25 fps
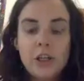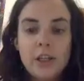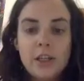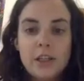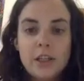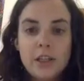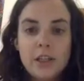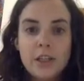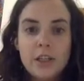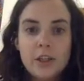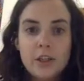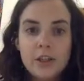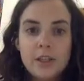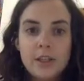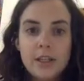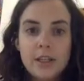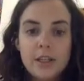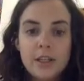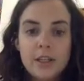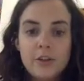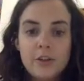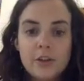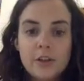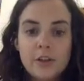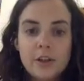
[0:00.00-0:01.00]
it to your
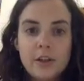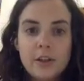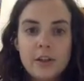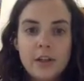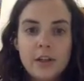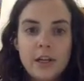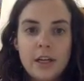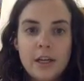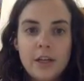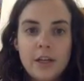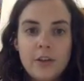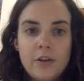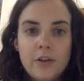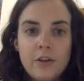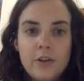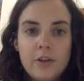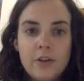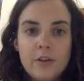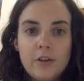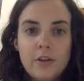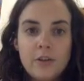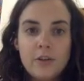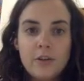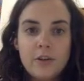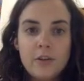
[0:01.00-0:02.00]
teacher.
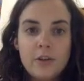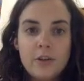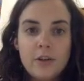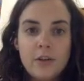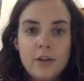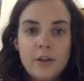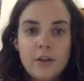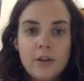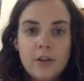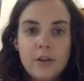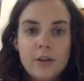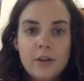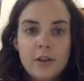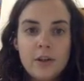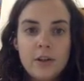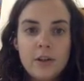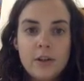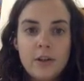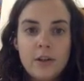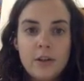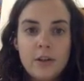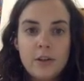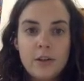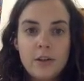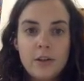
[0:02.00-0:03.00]

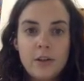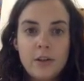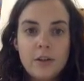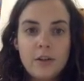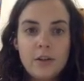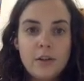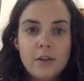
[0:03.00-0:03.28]
HL,